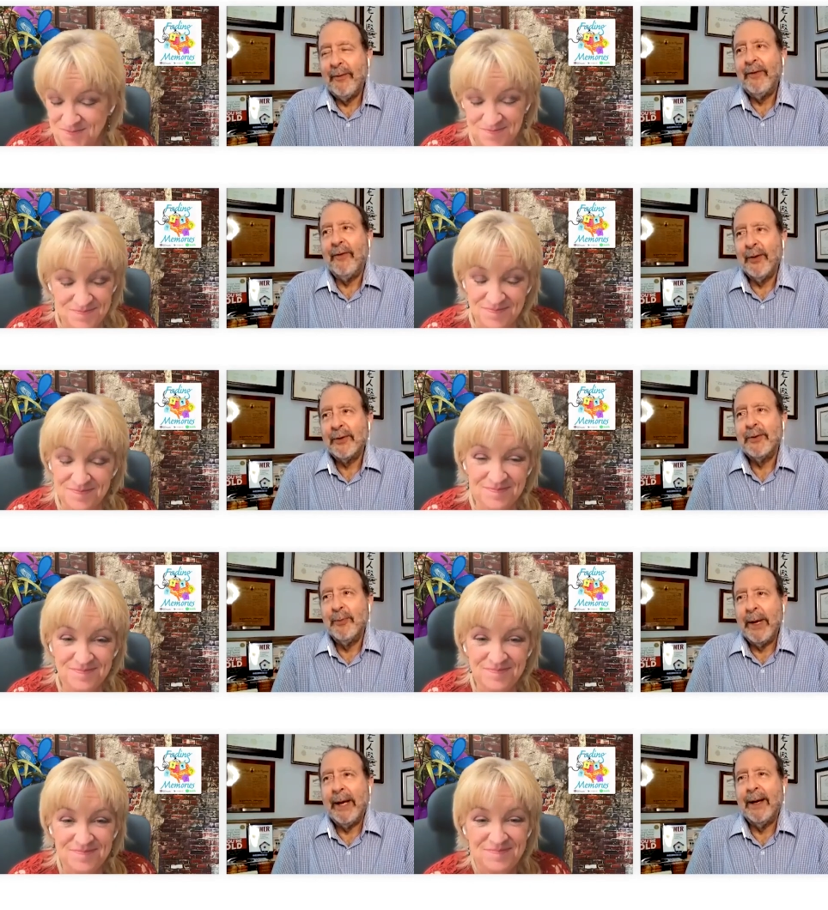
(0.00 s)
Speaker 1: first
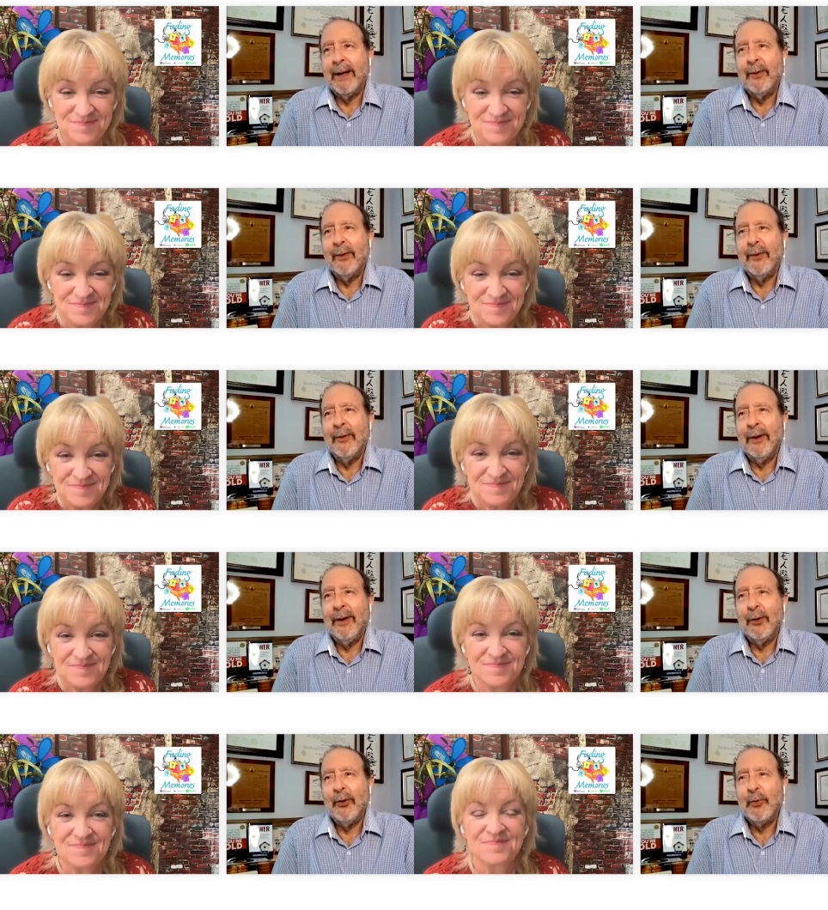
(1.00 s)
man in
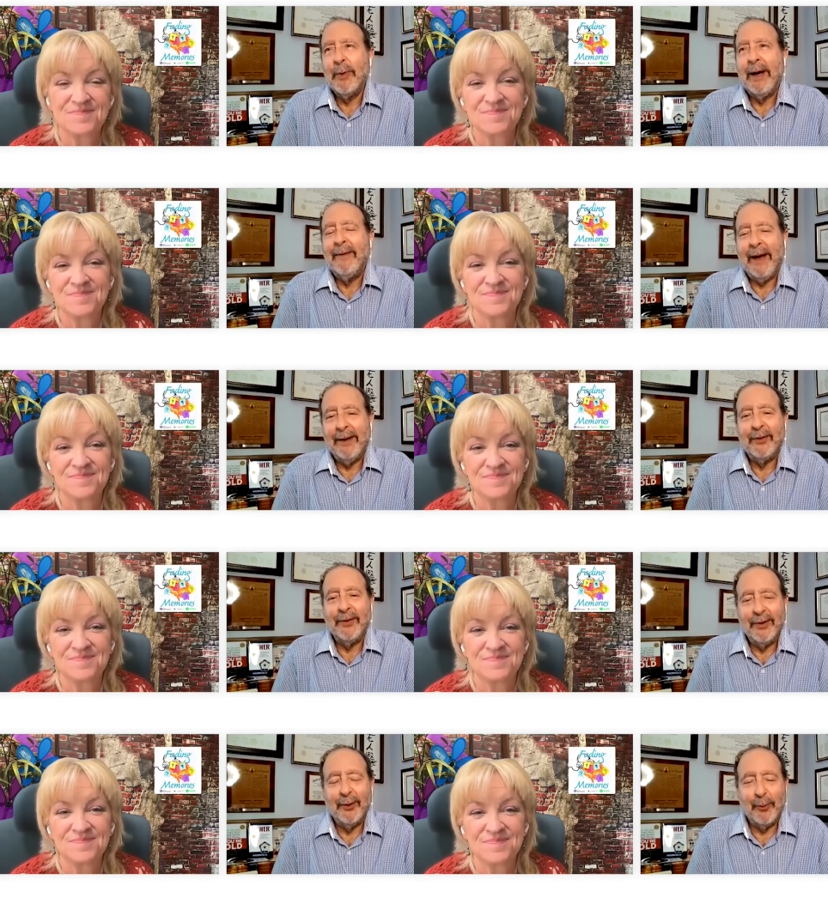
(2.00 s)
whom I've had to
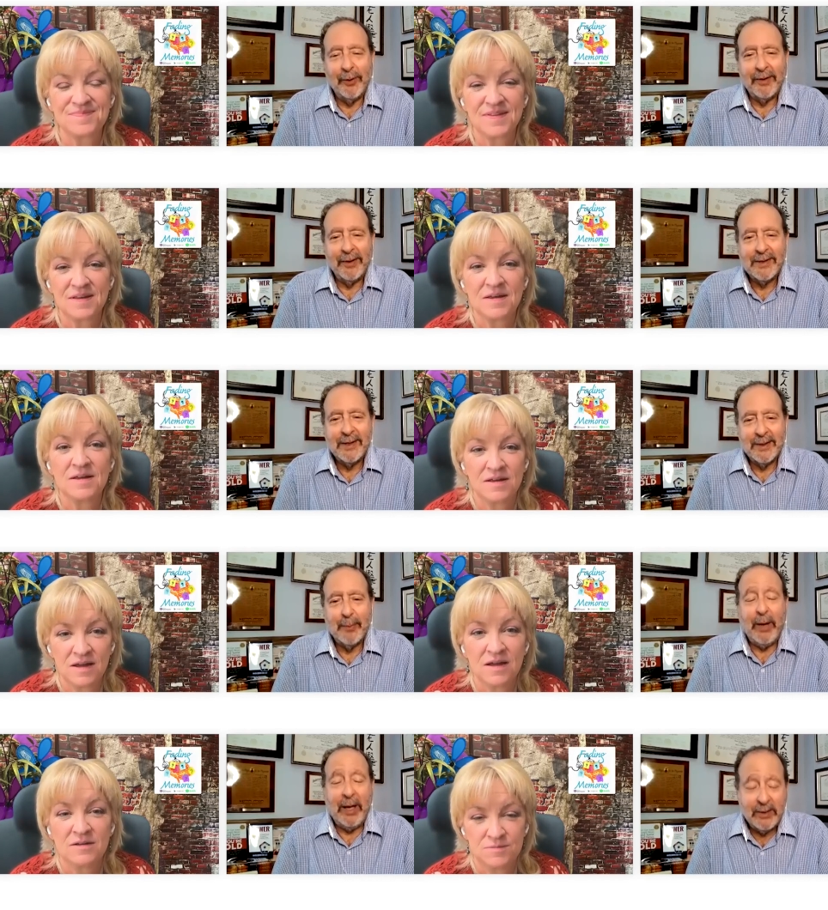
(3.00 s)
deal with this as a
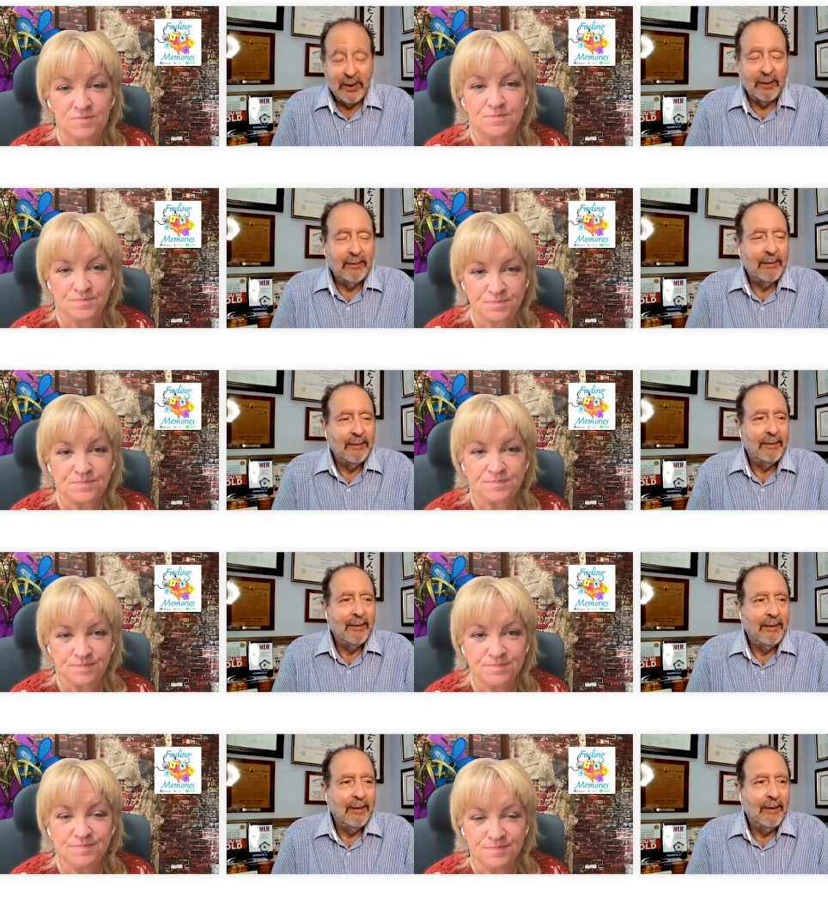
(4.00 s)
patient
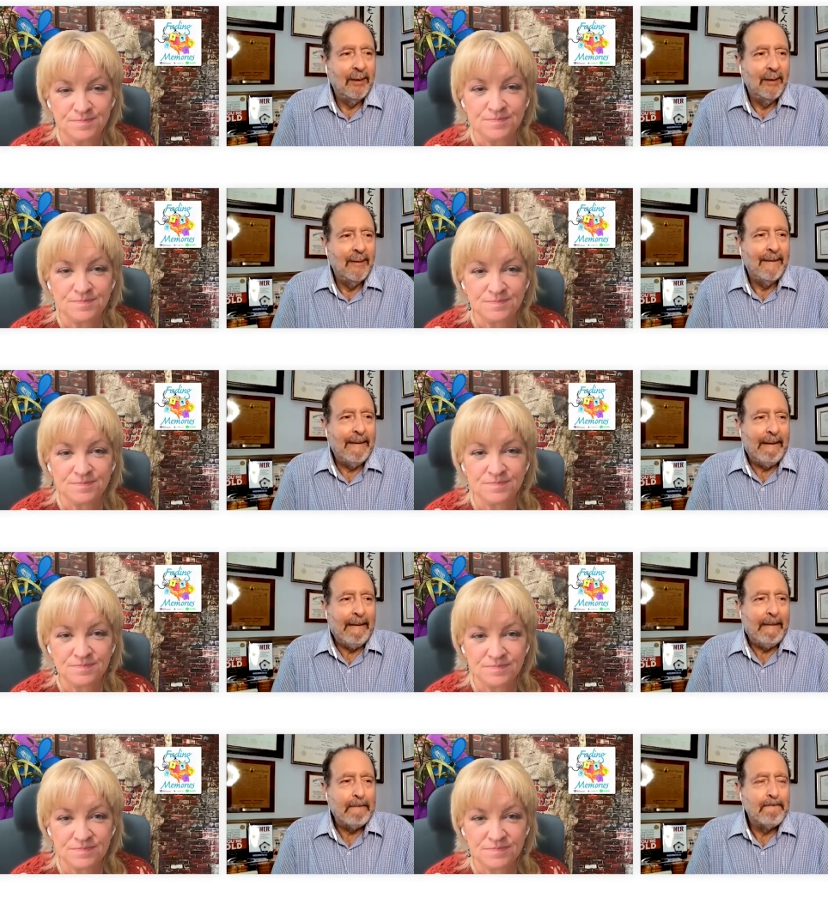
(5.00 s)

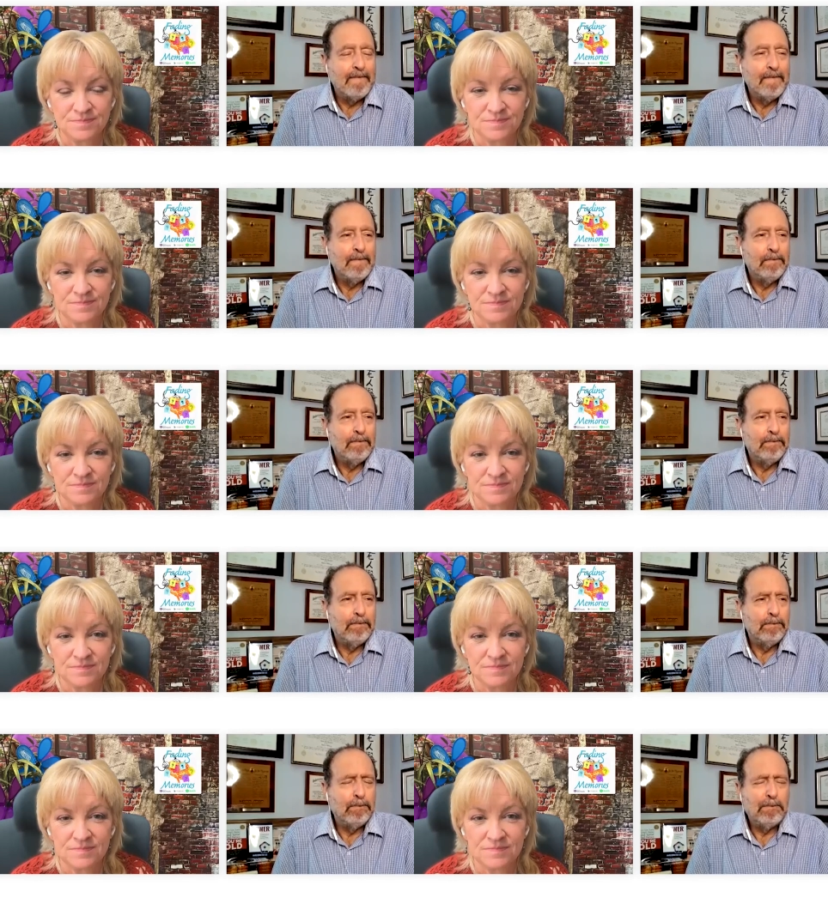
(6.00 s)
um,
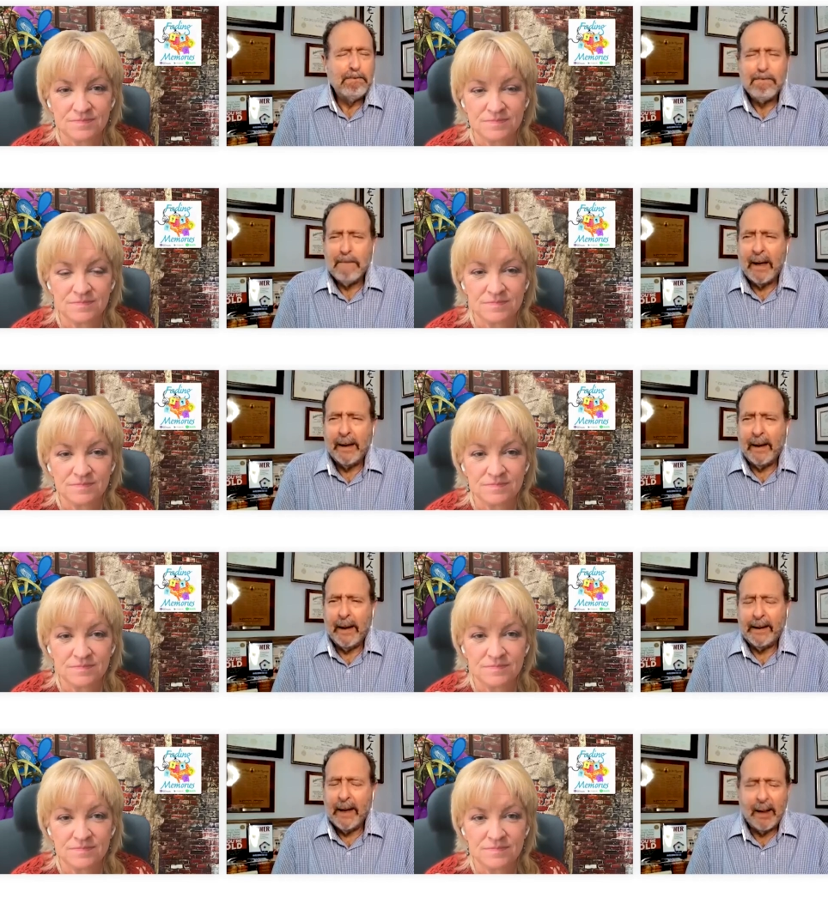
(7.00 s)
I, I
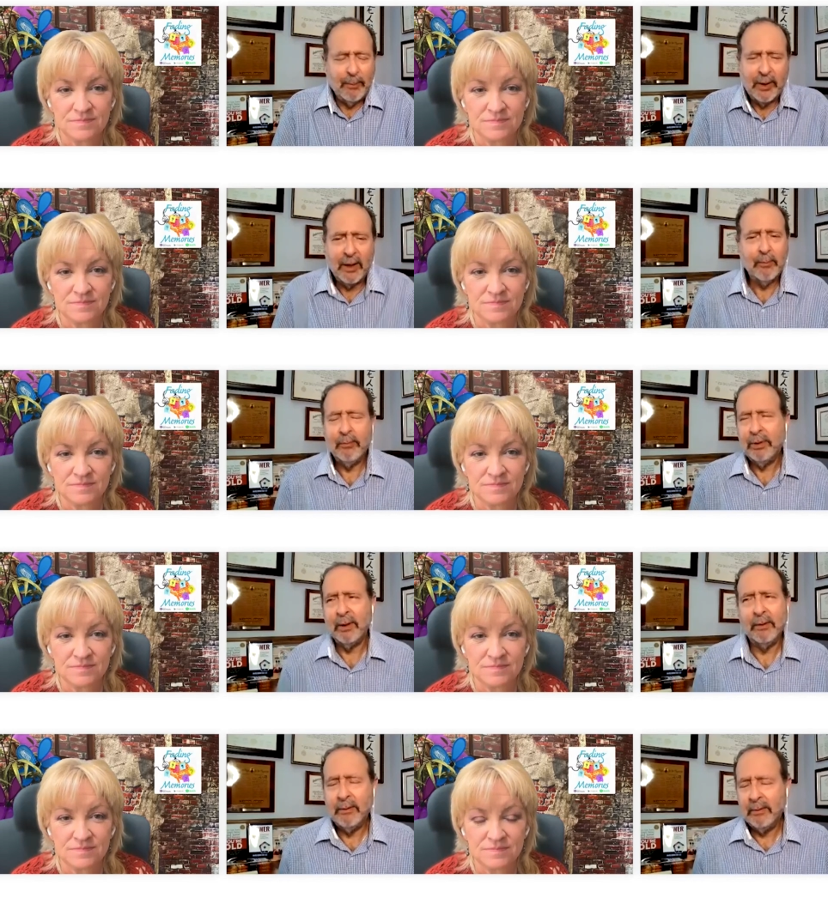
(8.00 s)
got him to give
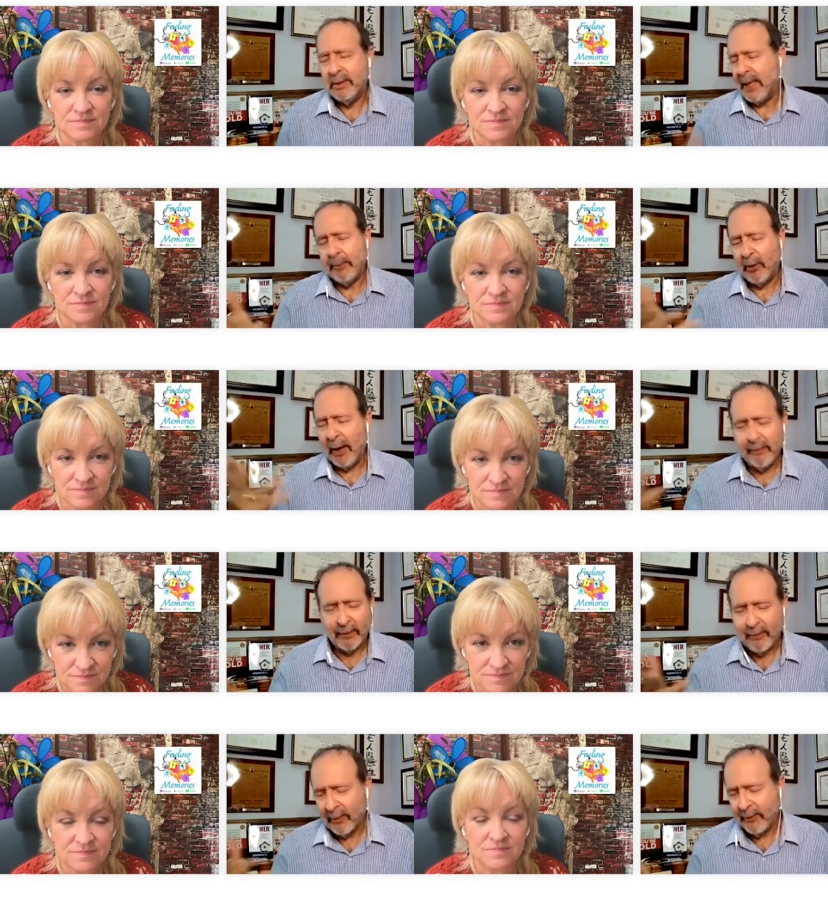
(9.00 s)
to stop driving
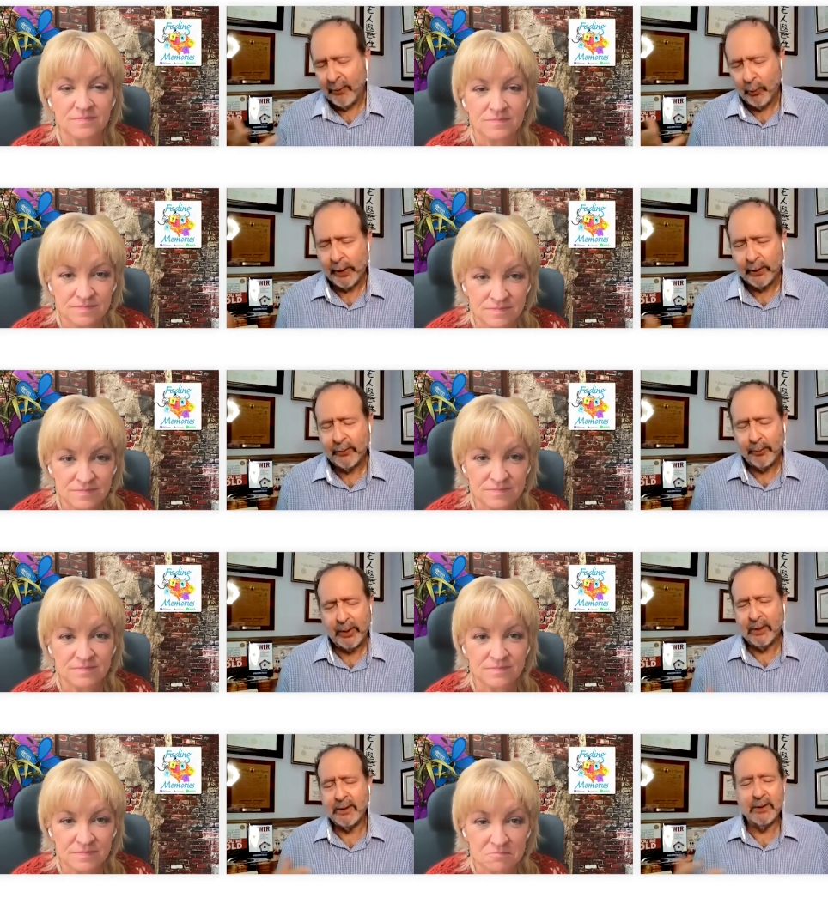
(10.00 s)
for a few weeks
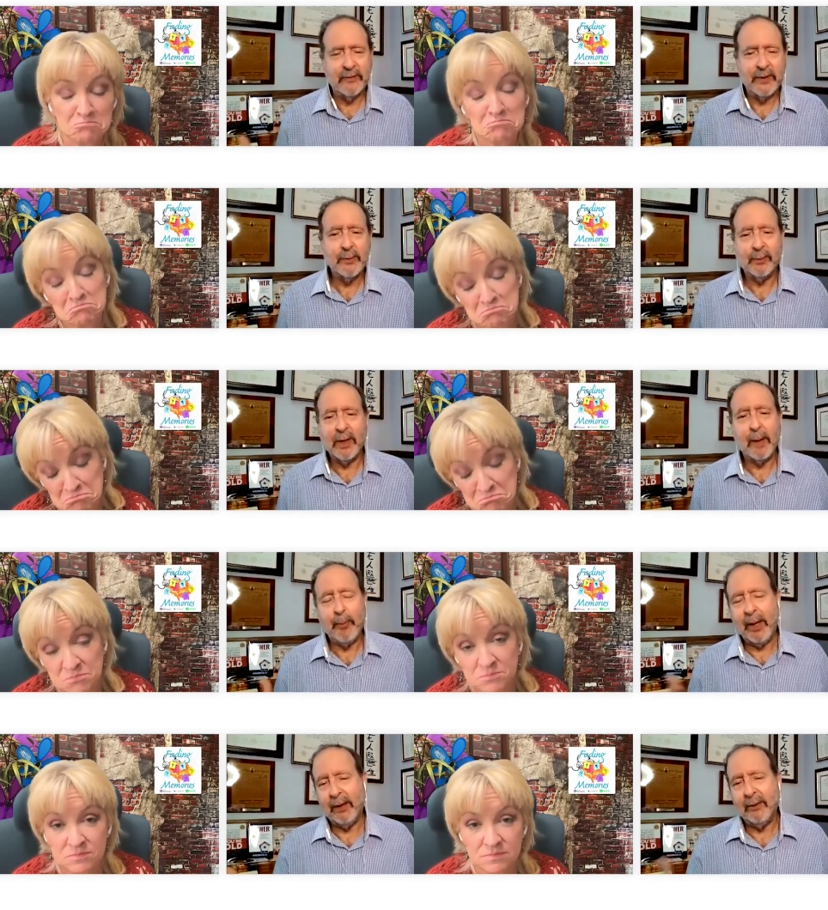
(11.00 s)
because his vision got bad